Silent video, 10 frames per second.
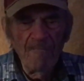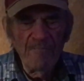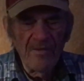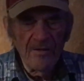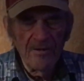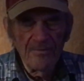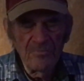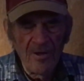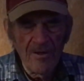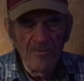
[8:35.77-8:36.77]
the
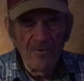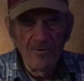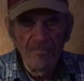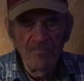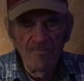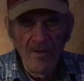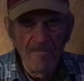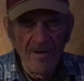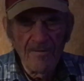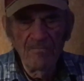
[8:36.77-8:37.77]
neighborhood, they
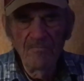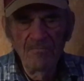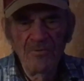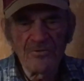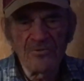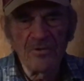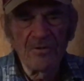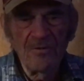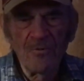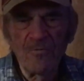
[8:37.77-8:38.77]
might butcher
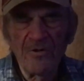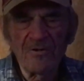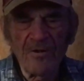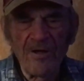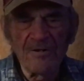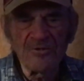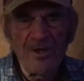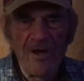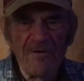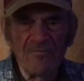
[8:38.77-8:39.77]
the old milk cow's
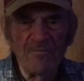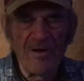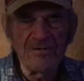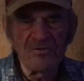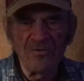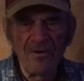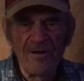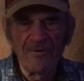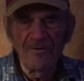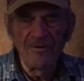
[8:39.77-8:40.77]
calf and pass it
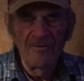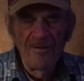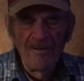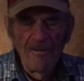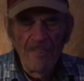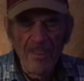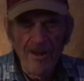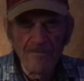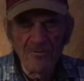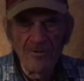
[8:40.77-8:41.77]
around in the
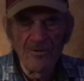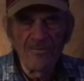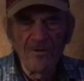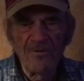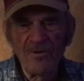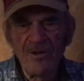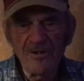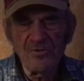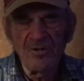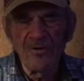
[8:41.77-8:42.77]
neighborhood, and then the
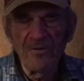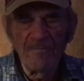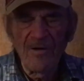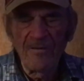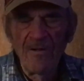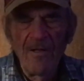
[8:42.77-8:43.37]
next year they might.